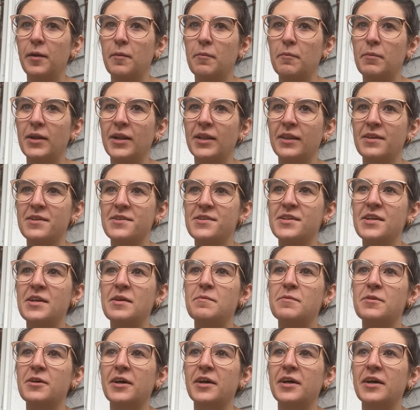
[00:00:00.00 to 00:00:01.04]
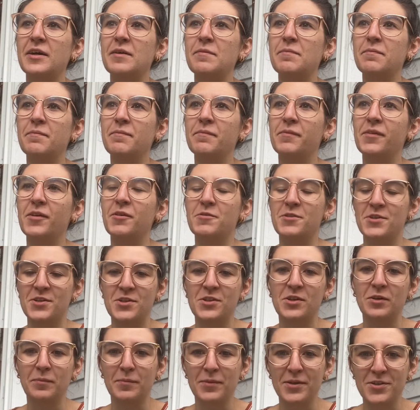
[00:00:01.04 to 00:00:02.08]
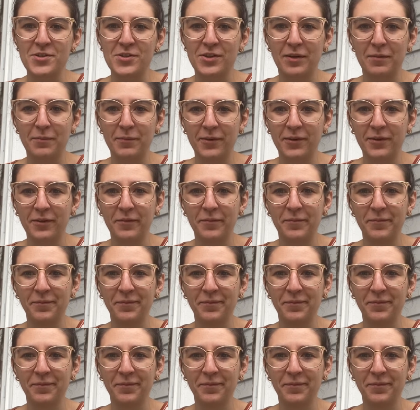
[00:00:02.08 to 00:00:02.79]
but at the same time it was still miserable.